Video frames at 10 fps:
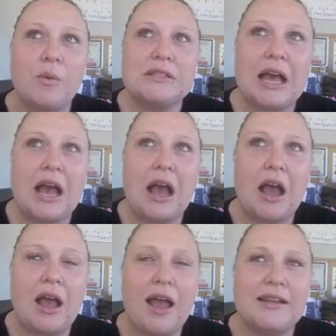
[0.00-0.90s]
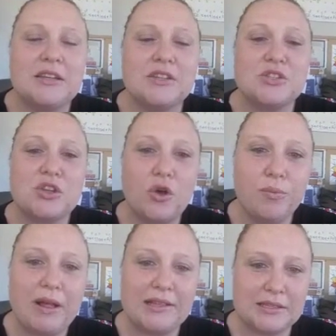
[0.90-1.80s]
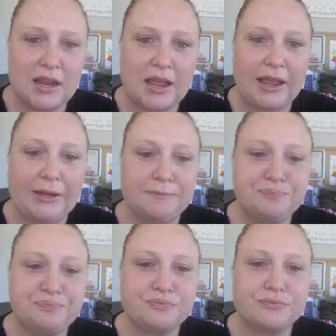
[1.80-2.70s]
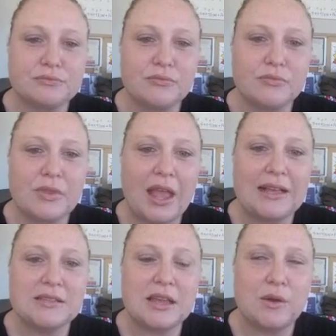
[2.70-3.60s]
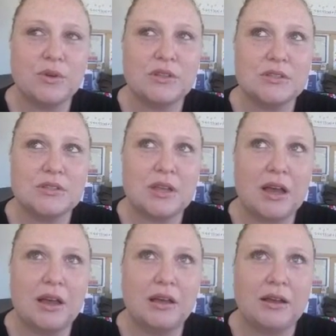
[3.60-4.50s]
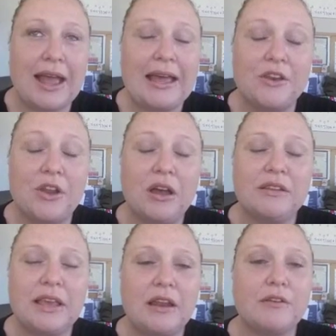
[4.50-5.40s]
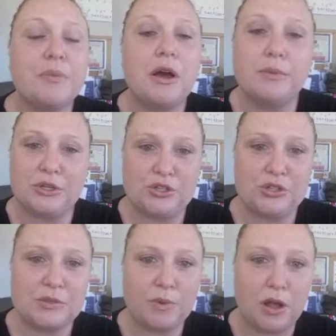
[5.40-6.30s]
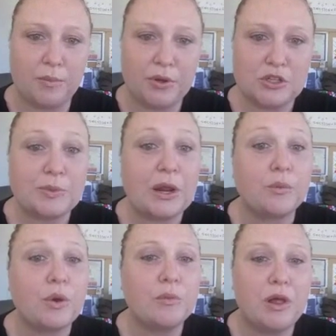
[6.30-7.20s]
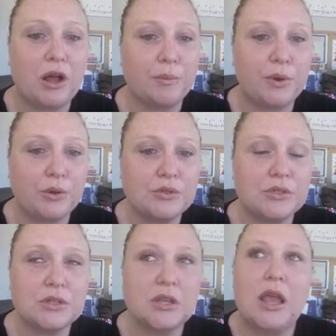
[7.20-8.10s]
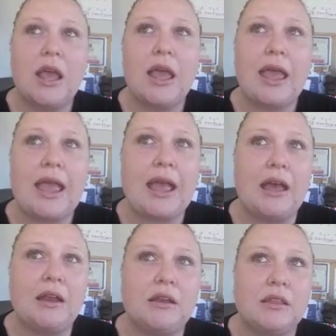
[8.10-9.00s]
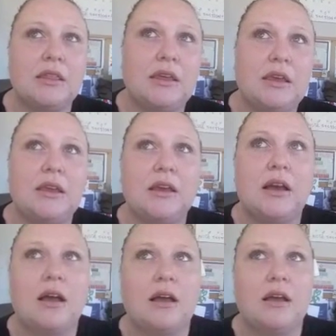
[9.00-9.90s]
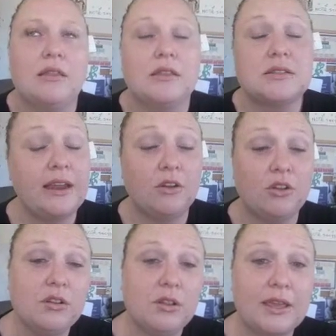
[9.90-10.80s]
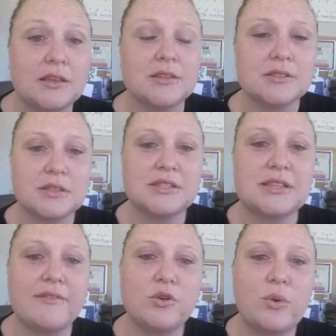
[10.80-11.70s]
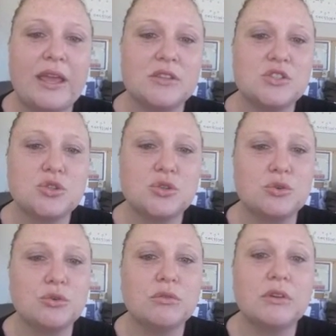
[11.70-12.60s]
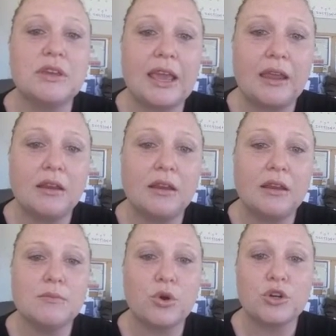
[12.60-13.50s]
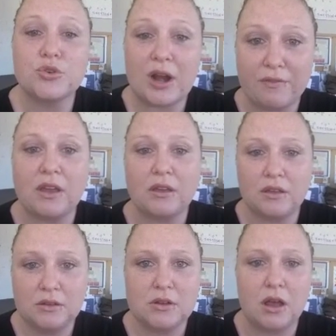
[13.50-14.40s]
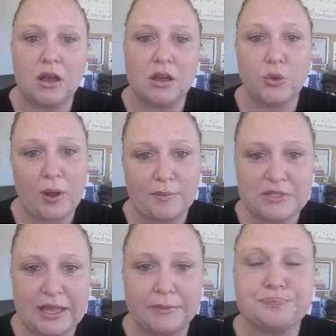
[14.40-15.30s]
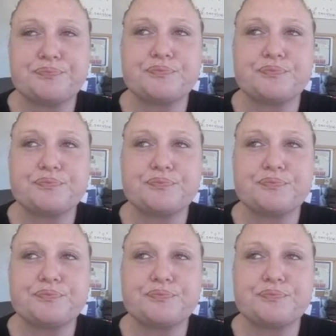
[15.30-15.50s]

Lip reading: Was I did a scope last night as I was, had not yet published this blog post, but I wrote a blog post. And the title is 7 Ways to Gain More Traffic on Your Website.